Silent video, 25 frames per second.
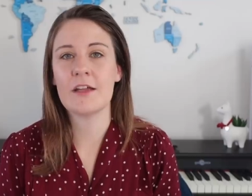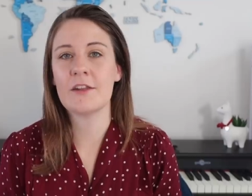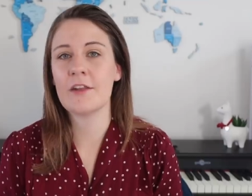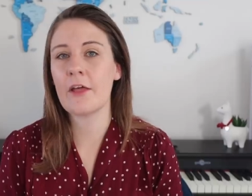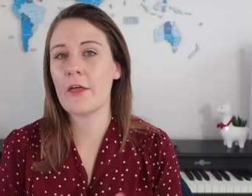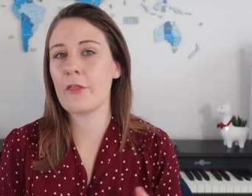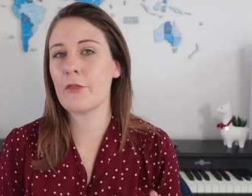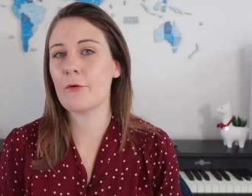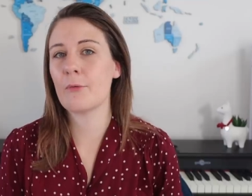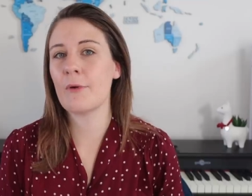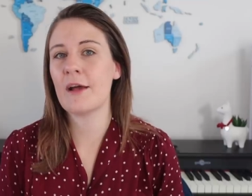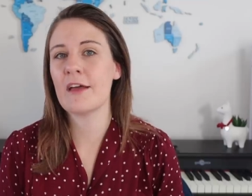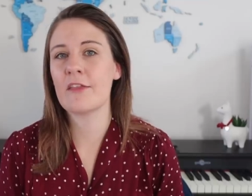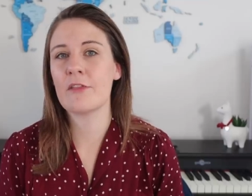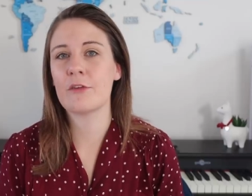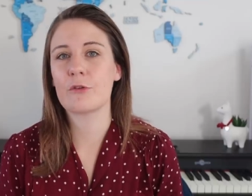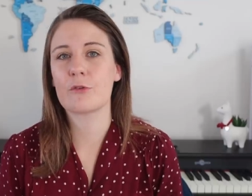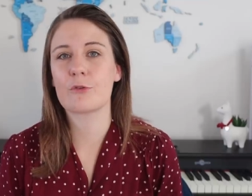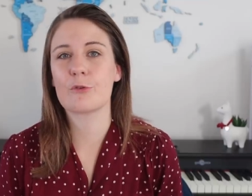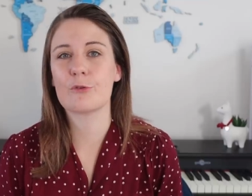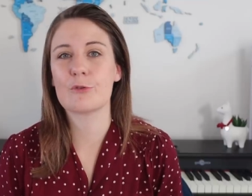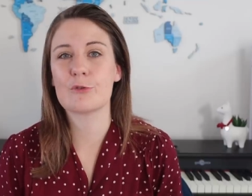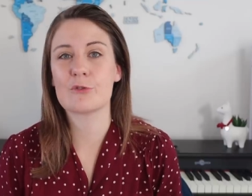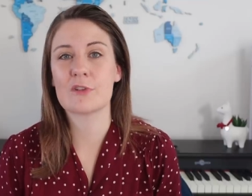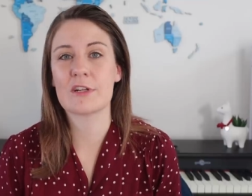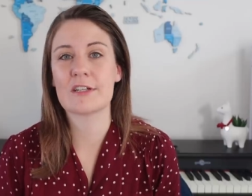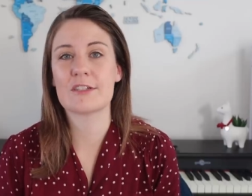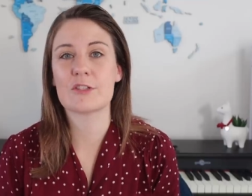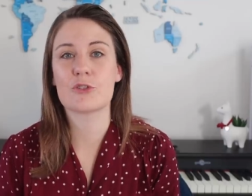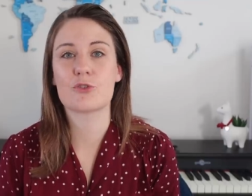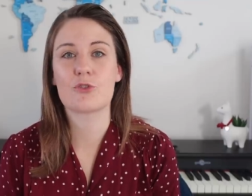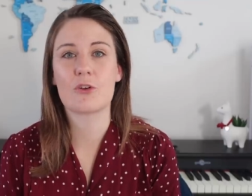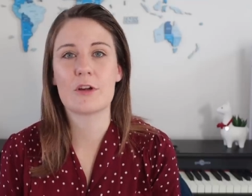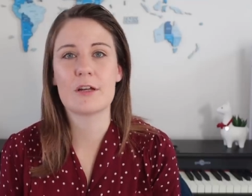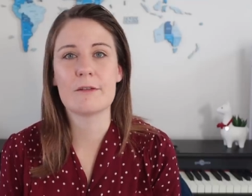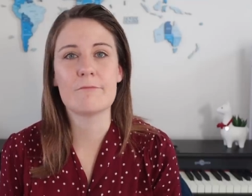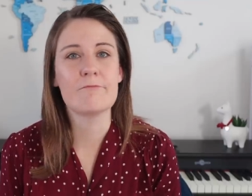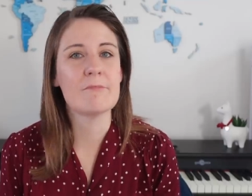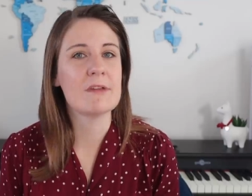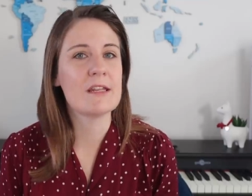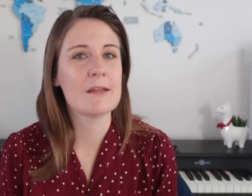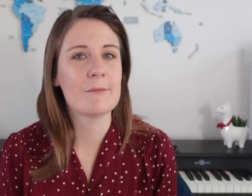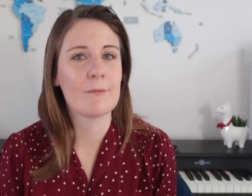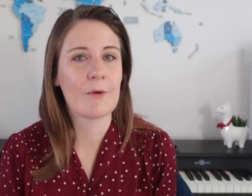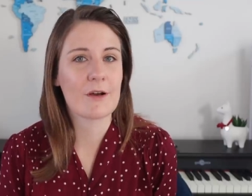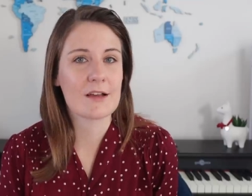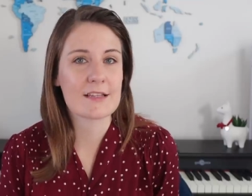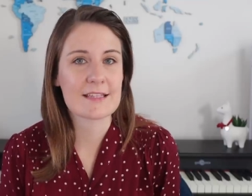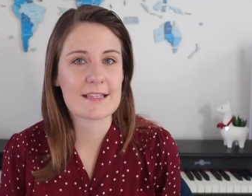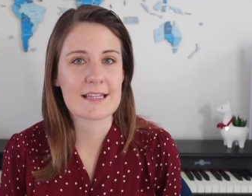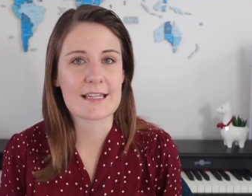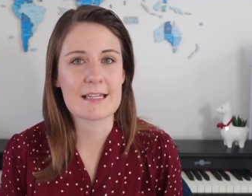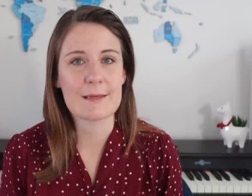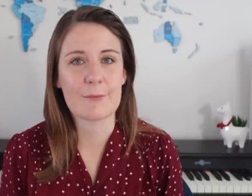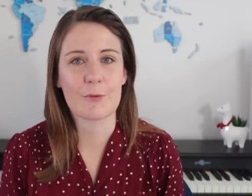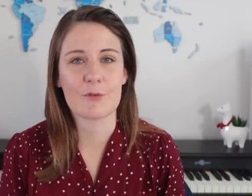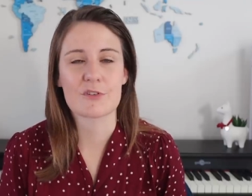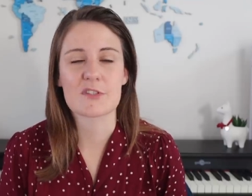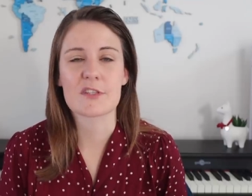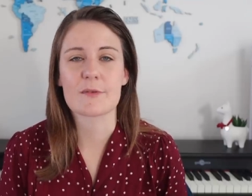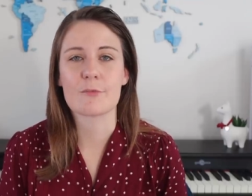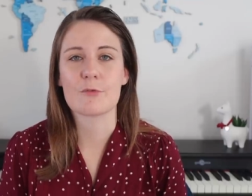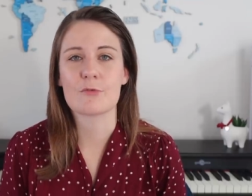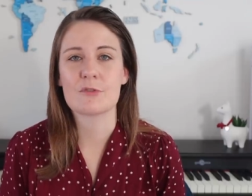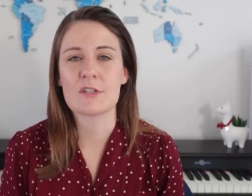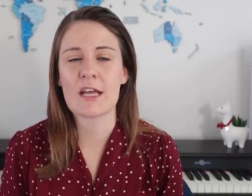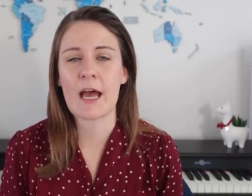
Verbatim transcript: Another way that cruise lines try and minimise any possible